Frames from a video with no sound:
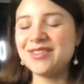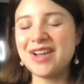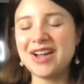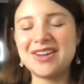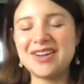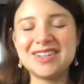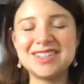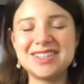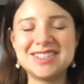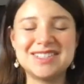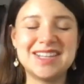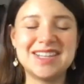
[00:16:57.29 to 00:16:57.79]
how
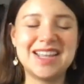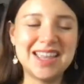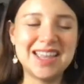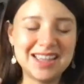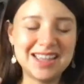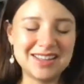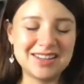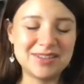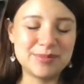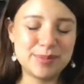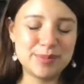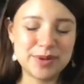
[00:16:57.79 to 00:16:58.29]
to say
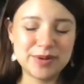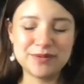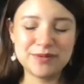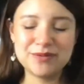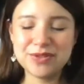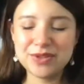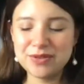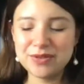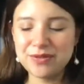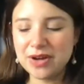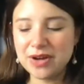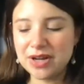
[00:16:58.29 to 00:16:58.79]
it. But
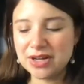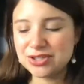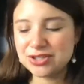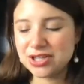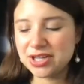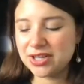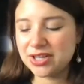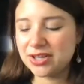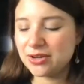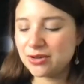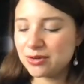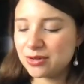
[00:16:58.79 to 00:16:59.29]
the
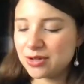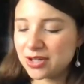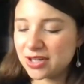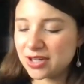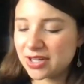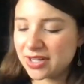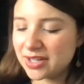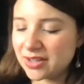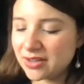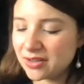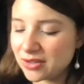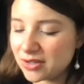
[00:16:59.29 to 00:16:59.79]
Fage
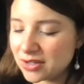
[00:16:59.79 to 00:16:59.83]
yogurt, it